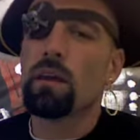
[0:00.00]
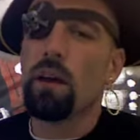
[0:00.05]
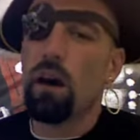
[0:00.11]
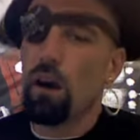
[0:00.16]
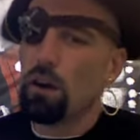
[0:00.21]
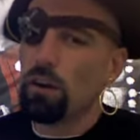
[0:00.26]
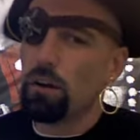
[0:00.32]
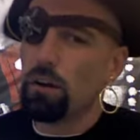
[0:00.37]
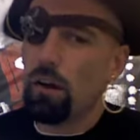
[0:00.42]

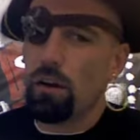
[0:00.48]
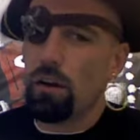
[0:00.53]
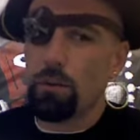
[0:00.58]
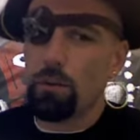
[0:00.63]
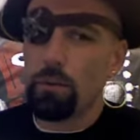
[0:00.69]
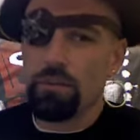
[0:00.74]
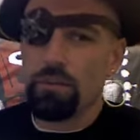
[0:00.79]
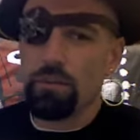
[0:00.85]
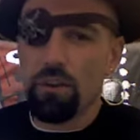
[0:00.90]
All your
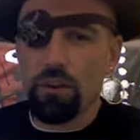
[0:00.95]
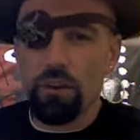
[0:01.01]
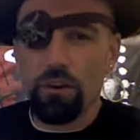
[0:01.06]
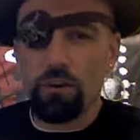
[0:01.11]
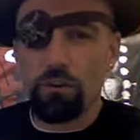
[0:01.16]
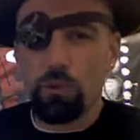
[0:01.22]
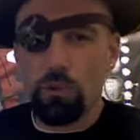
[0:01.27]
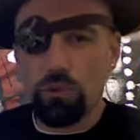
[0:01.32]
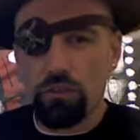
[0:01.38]
other
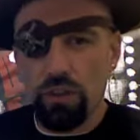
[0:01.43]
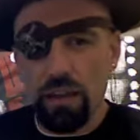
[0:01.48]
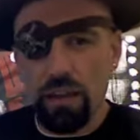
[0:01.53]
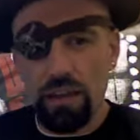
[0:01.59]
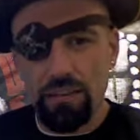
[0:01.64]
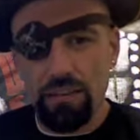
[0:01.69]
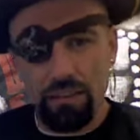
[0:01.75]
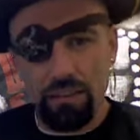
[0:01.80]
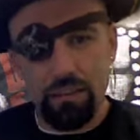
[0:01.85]
materials will
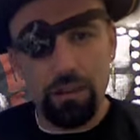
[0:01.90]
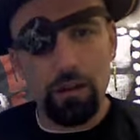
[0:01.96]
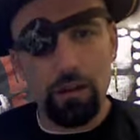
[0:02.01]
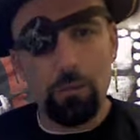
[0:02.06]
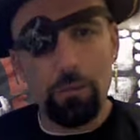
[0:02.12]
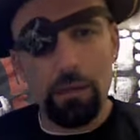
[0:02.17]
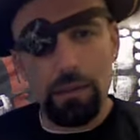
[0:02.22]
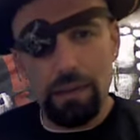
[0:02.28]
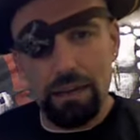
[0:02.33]
say it's a
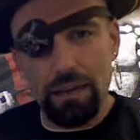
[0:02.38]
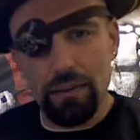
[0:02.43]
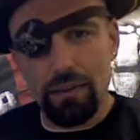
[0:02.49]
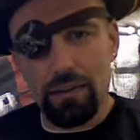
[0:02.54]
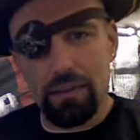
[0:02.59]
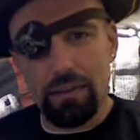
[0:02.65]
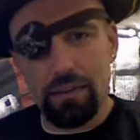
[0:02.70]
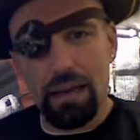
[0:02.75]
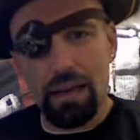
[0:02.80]
little bit
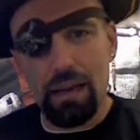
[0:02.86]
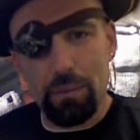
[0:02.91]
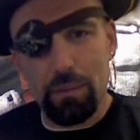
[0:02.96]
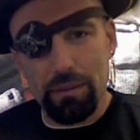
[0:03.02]
later than that,